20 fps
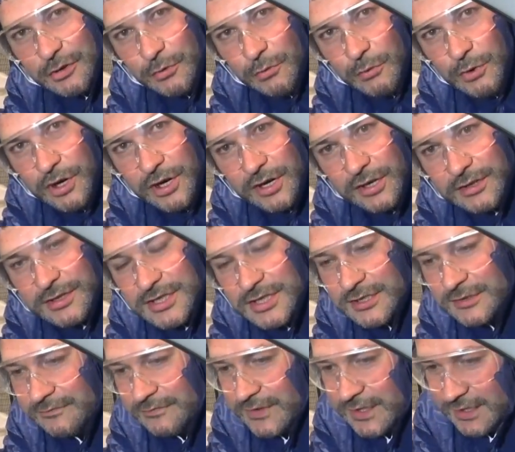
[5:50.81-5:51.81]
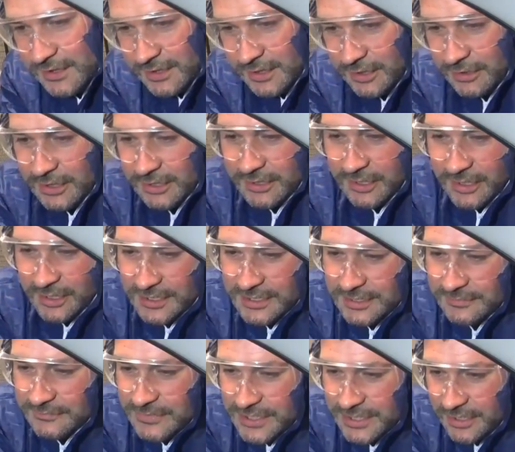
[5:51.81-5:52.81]
works. All right,
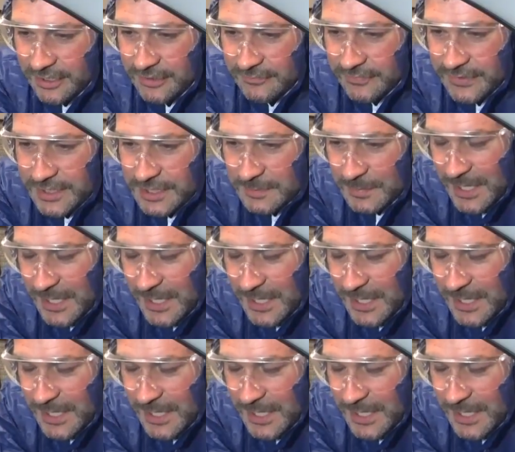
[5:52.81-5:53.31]
guys. So this